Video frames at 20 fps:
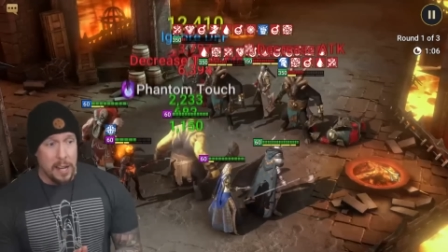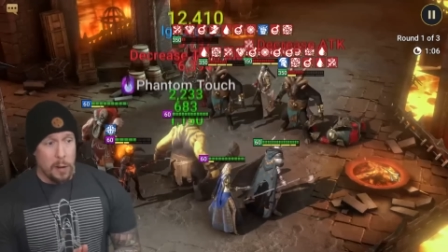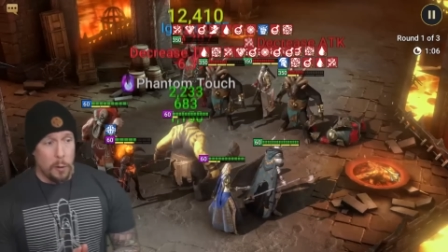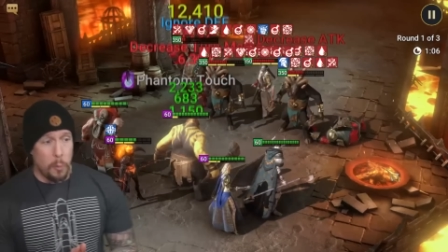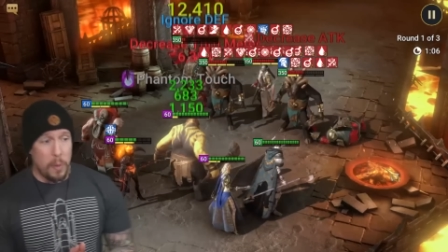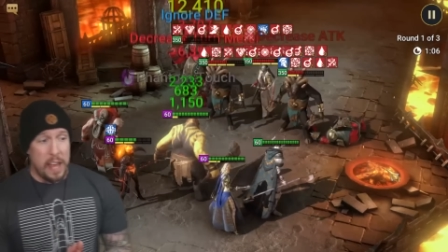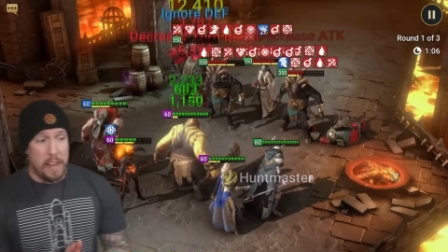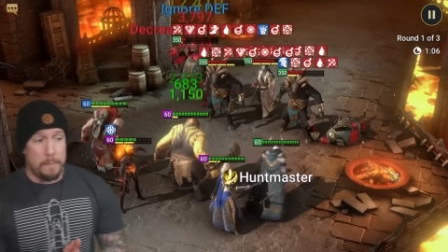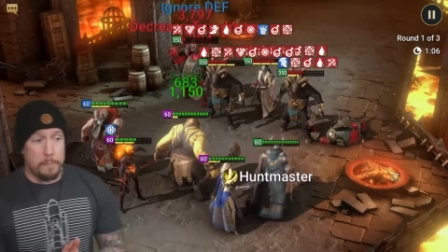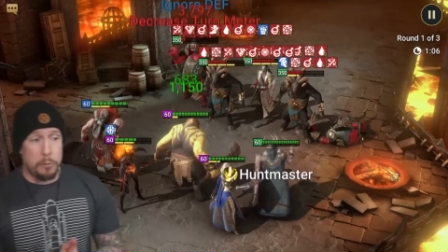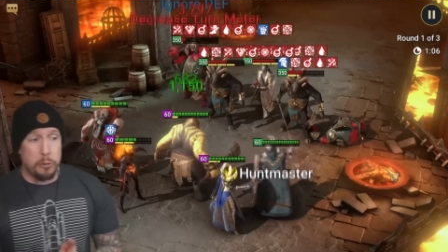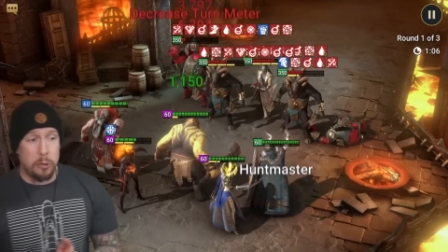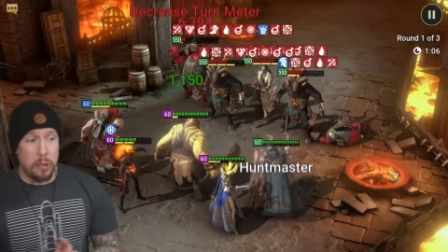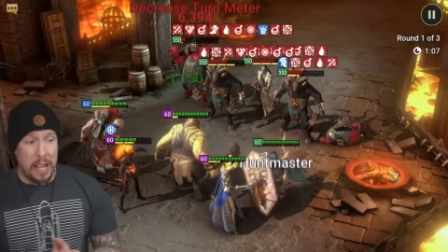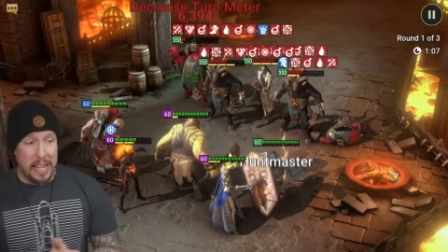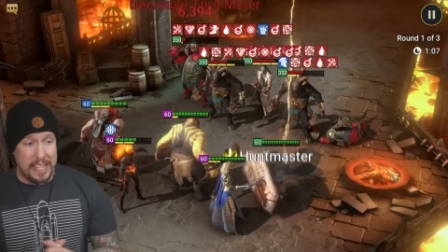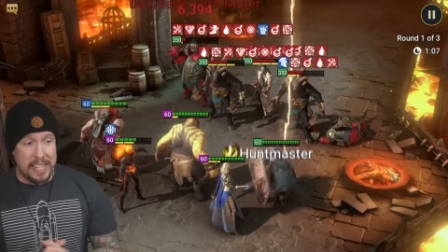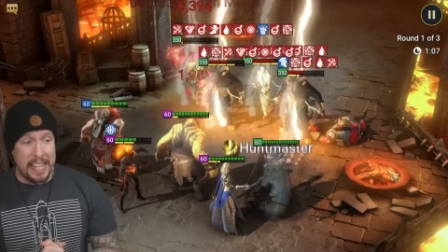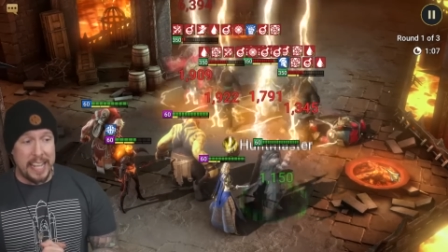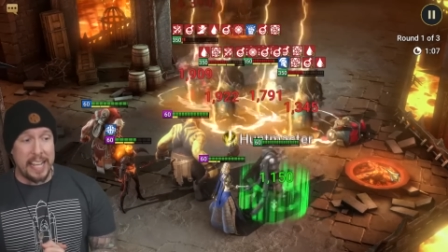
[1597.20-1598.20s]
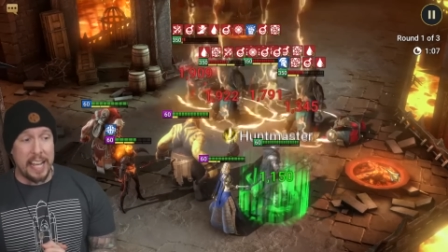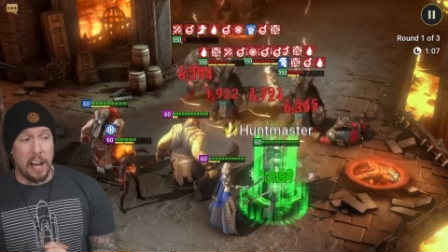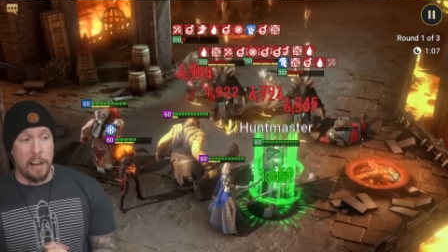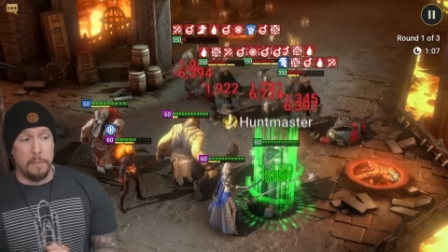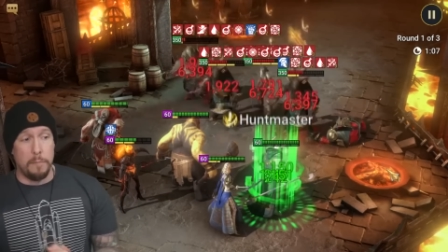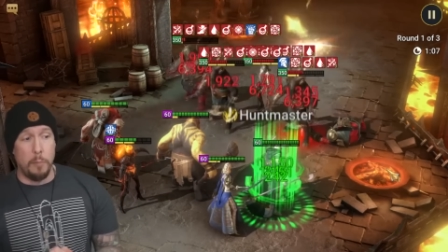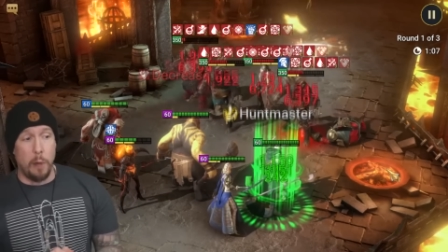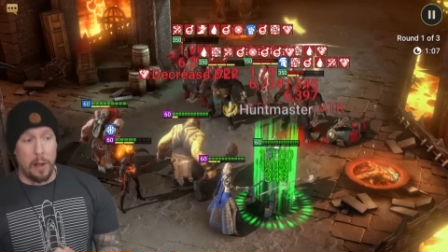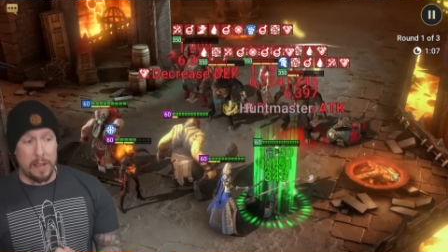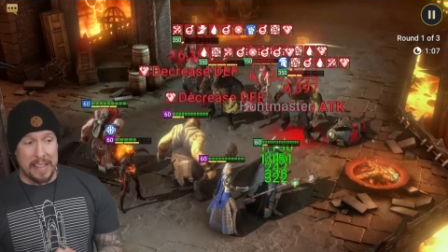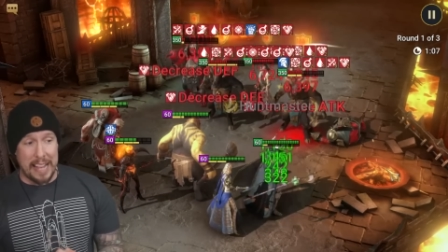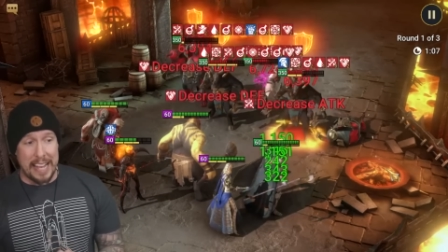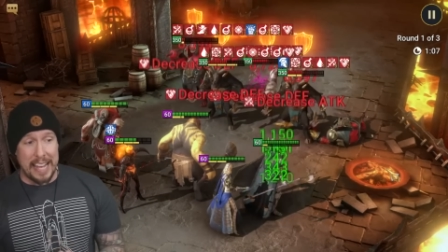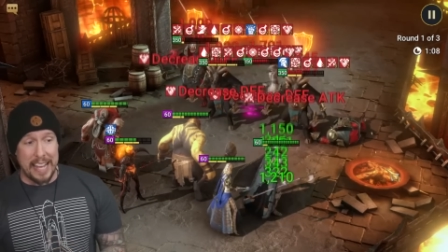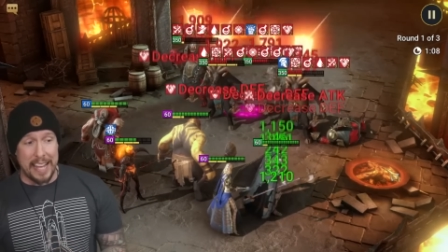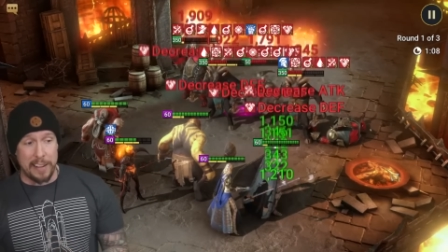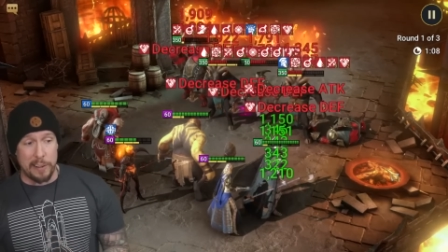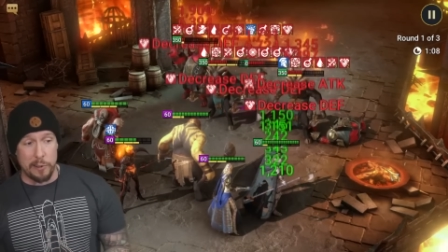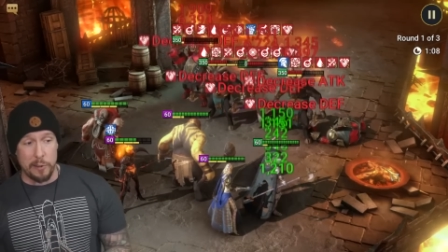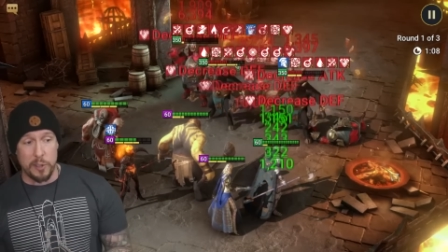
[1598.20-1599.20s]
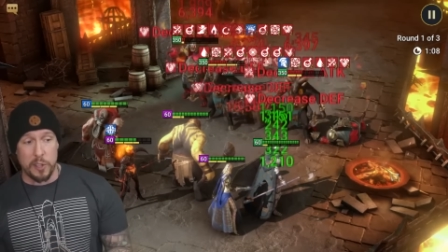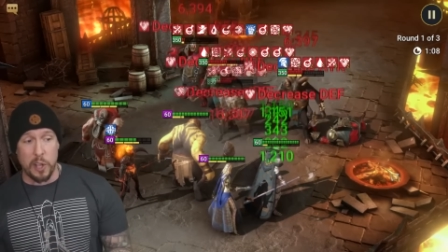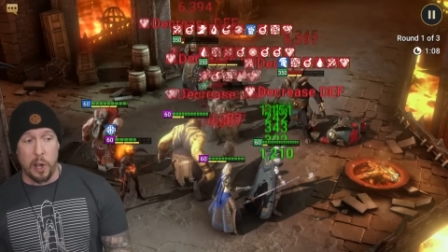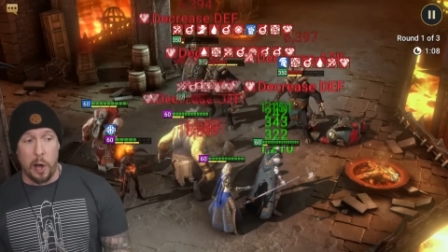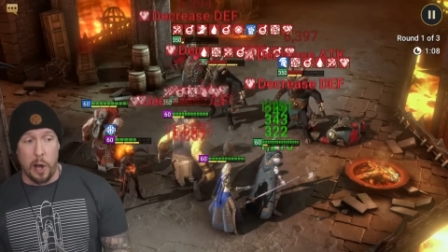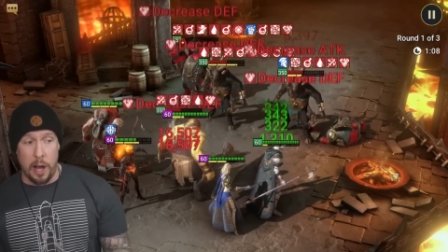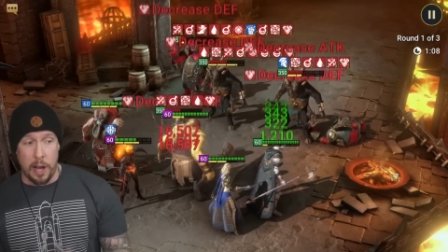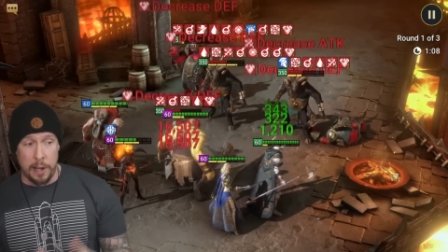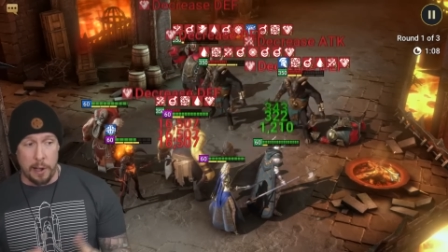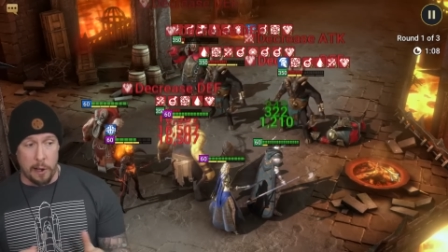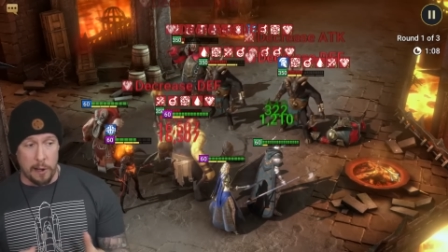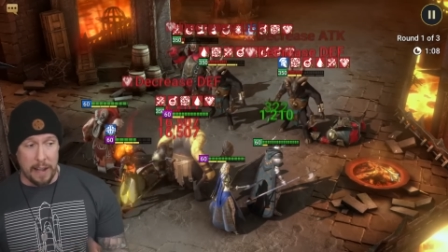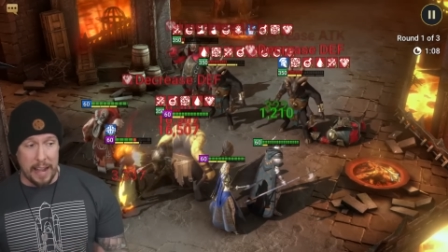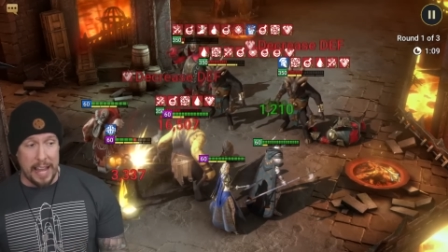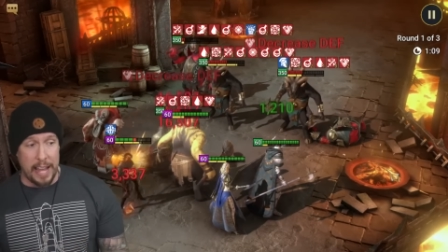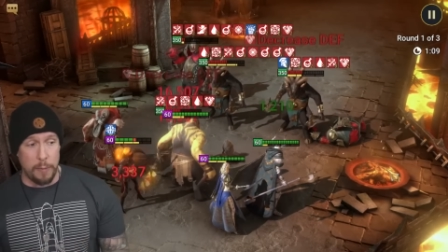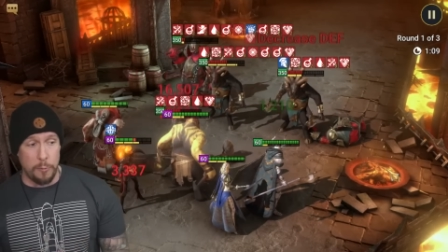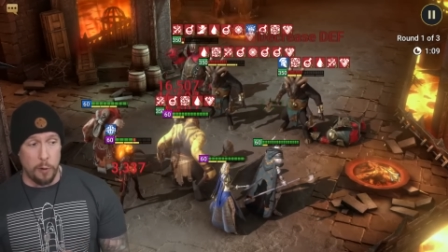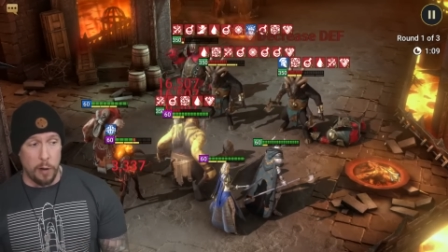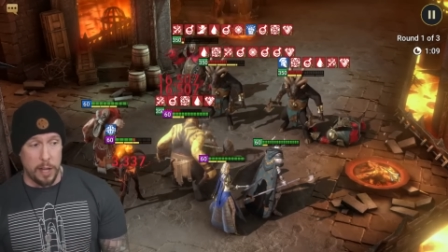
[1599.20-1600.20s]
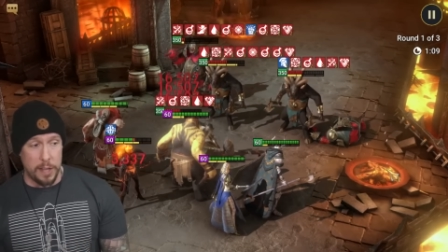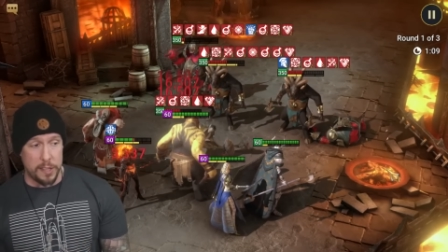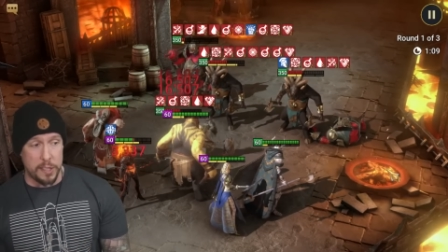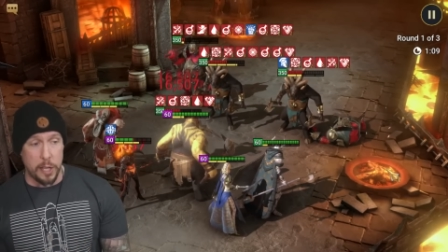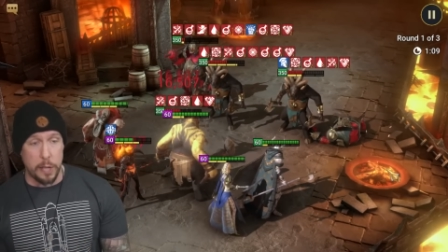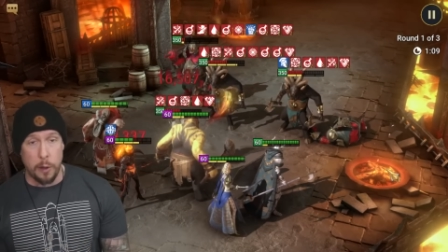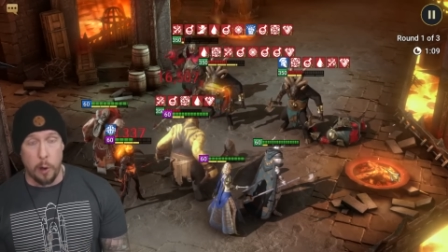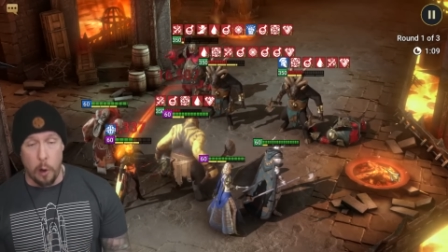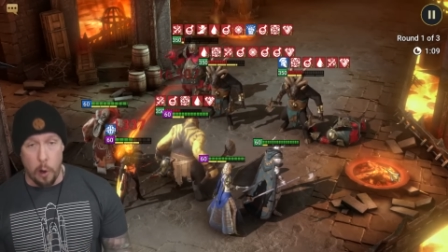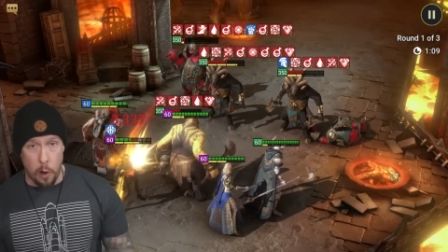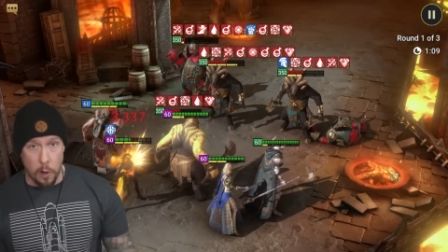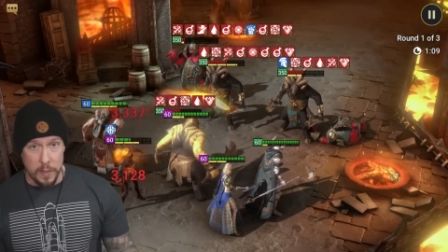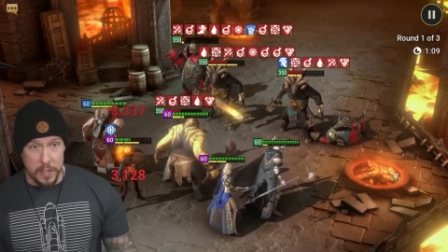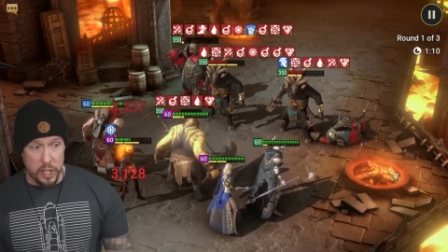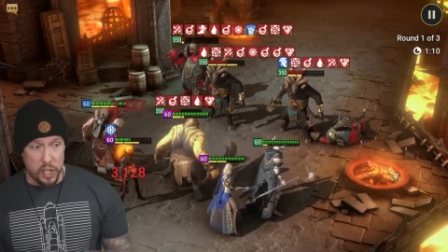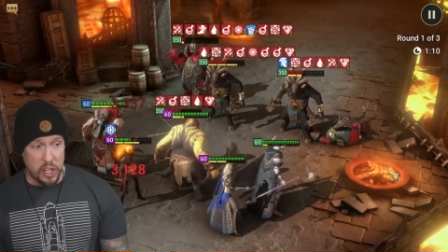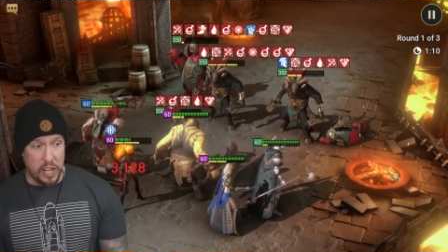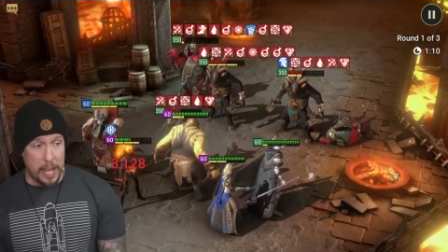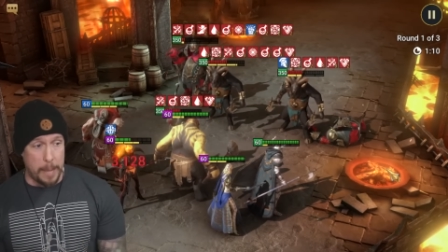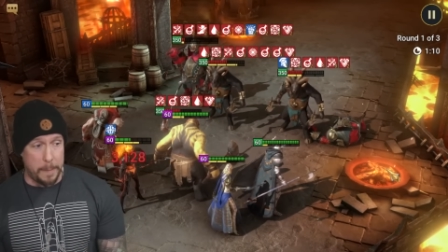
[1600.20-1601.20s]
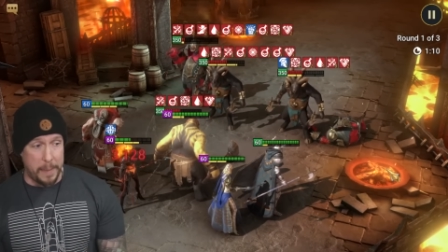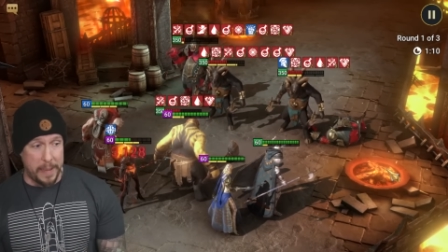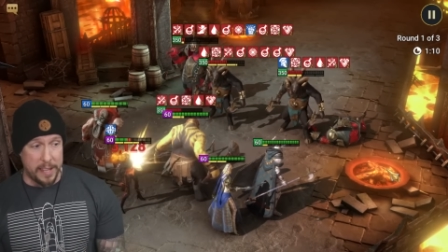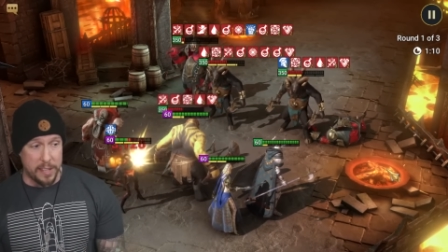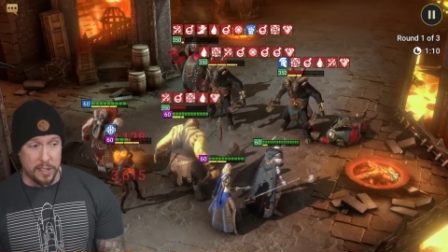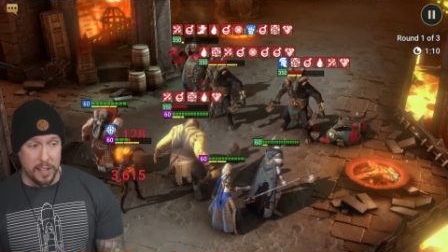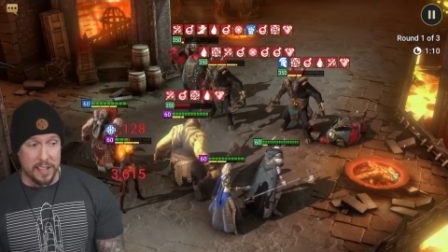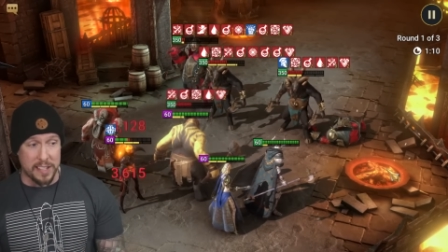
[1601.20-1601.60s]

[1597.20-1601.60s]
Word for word: we have plenty of multi-hitters on our A1s, on all these champions.